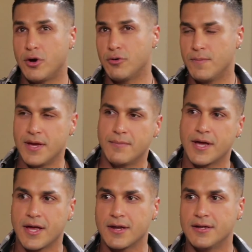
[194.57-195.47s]
I would be a
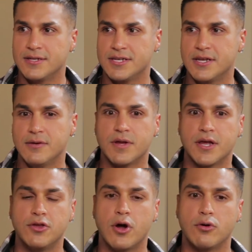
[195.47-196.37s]
mechanical engineer, but I
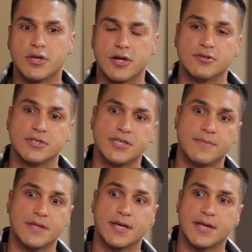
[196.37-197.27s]
knew I would touch on
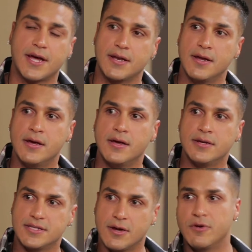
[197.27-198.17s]
something that had
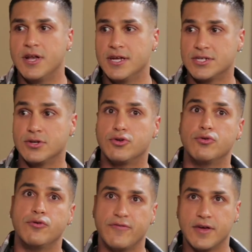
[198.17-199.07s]
some relation
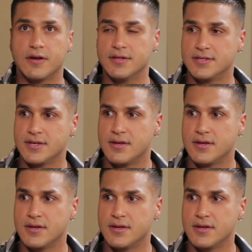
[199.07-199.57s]
to vehicles.